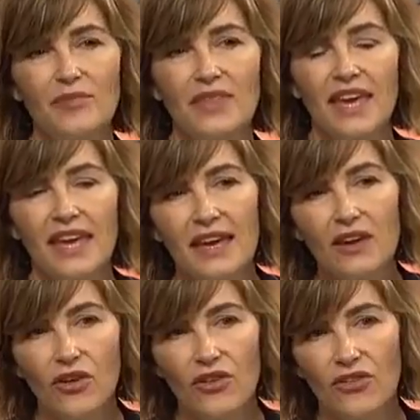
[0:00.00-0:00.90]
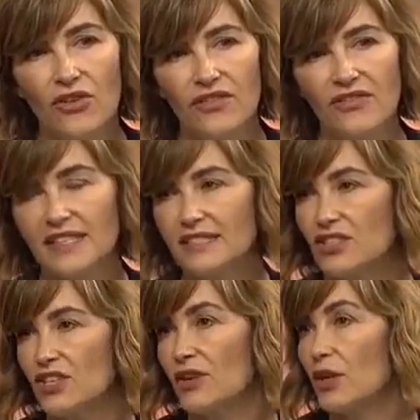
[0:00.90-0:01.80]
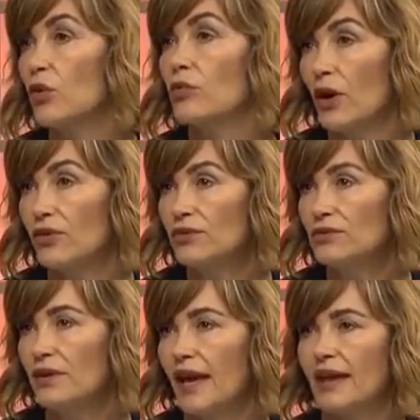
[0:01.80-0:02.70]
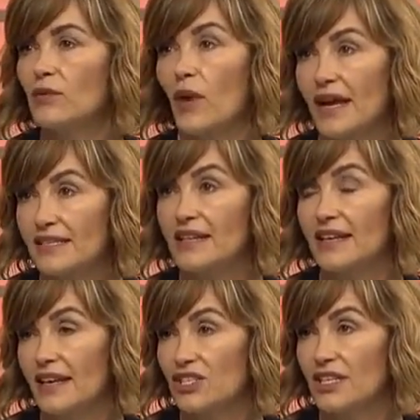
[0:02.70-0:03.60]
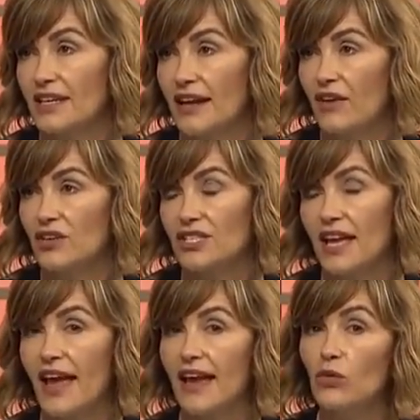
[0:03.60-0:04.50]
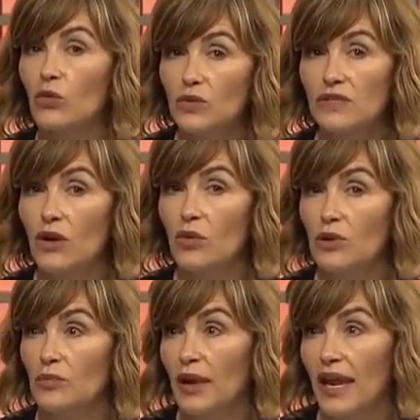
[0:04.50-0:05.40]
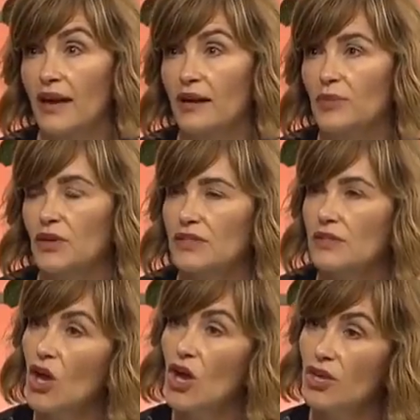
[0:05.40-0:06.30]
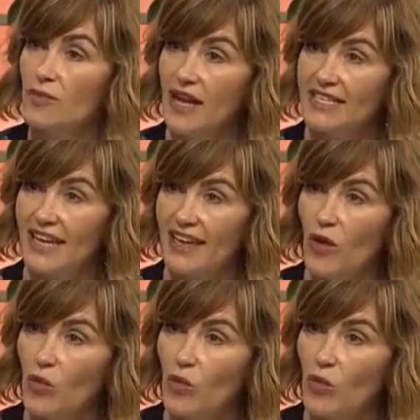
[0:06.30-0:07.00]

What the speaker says: The hair growth on the face is generally hormonal, and waxing can actually encourage that. And also, I wouldn't pluck, because you might take